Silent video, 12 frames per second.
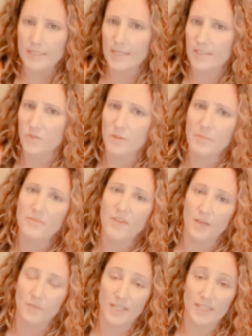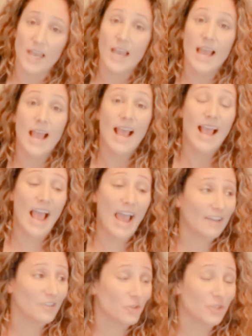the next one might be 5 minutes.
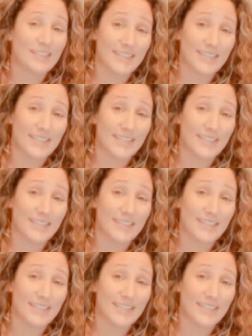Actually,